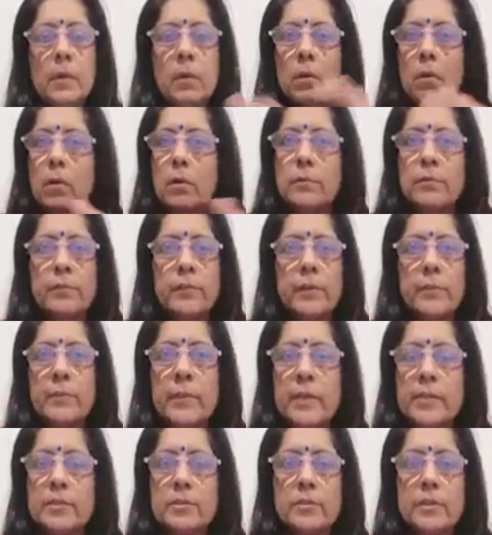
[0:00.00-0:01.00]
All of them.
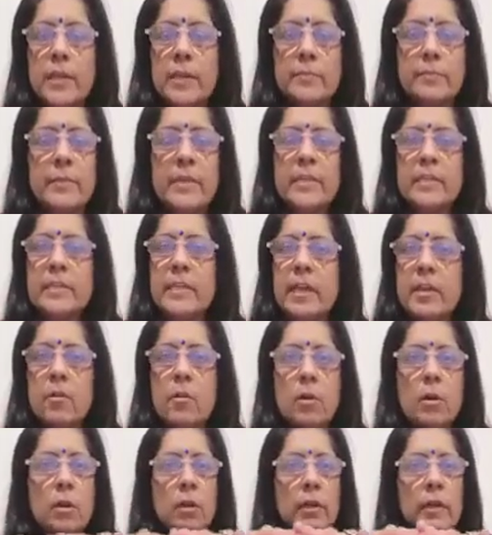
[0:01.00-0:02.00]
That means they are
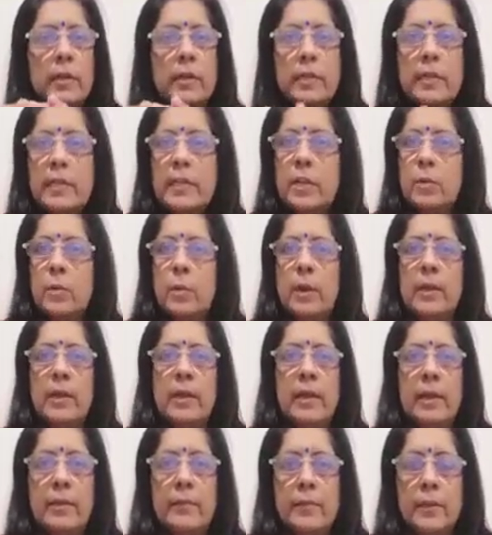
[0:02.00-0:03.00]
all on an equal
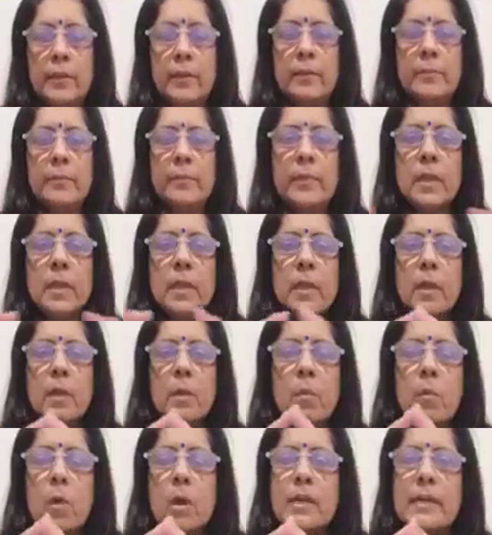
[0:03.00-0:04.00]
level.
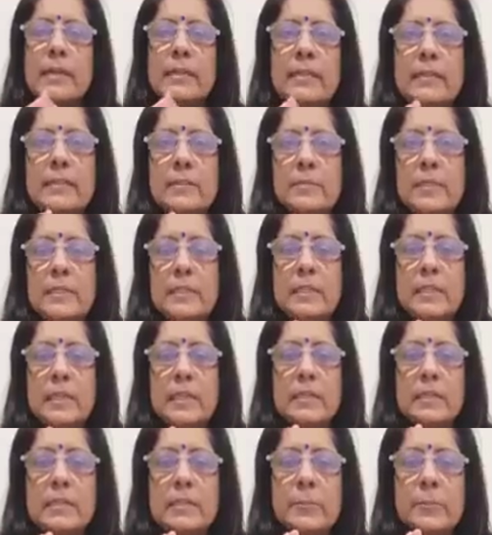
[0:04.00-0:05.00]
What are these
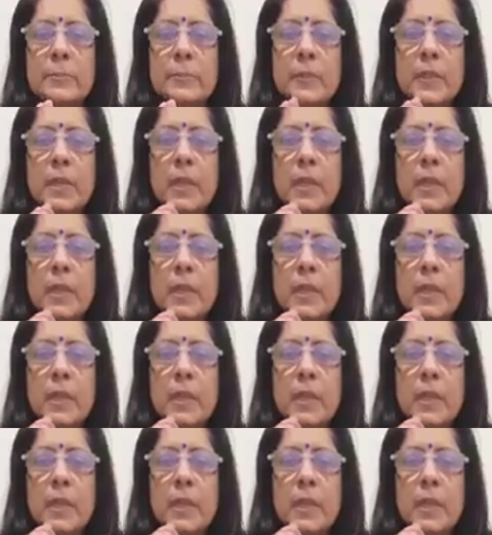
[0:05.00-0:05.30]
mistakes?